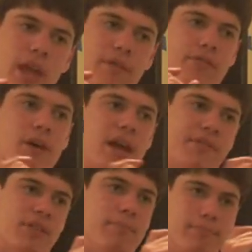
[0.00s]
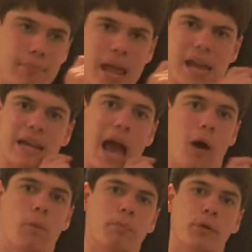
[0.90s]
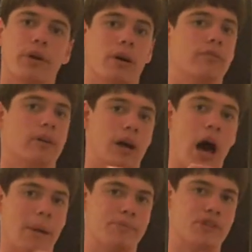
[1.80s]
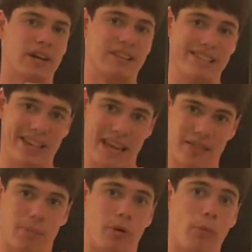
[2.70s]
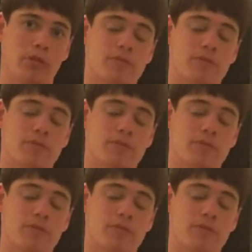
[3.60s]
if the main output of an object is in the purple